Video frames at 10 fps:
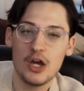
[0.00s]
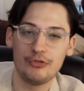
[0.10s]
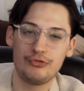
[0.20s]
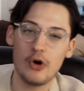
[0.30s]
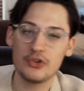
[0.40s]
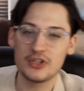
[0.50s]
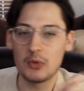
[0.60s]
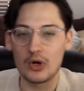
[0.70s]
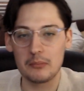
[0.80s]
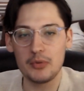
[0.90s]

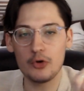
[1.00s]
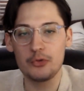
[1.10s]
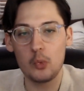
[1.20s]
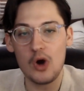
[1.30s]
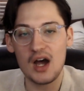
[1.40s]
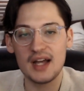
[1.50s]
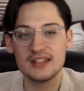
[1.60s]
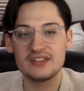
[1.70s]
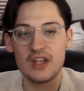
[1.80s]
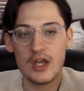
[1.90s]
Voldemort, both
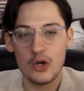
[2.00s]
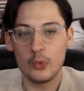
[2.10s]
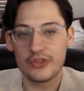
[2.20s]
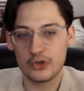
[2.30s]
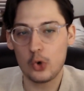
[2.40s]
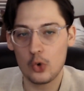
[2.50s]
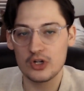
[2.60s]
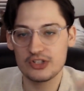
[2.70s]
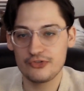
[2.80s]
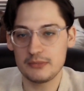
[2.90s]
wands with
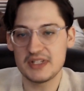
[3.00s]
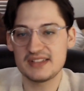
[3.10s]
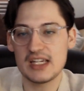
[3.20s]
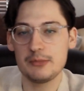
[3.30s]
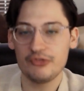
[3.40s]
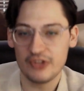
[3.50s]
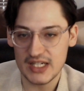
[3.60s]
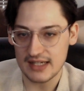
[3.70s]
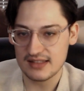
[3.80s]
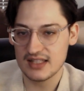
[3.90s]
cores from the same
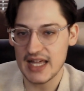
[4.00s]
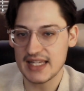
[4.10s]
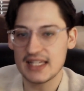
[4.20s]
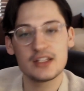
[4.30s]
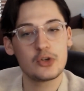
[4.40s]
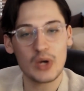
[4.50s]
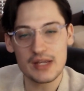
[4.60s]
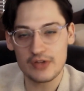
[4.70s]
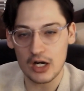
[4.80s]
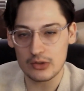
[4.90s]
phoenix, like in the
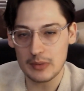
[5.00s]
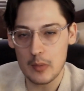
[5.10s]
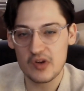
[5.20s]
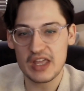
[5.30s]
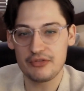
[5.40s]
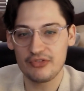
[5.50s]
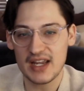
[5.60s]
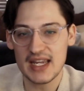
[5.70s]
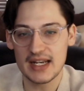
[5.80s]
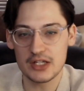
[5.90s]
graveyard. Remember, they
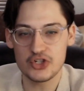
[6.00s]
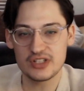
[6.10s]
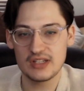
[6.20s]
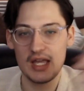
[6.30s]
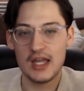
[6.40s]
fight and it just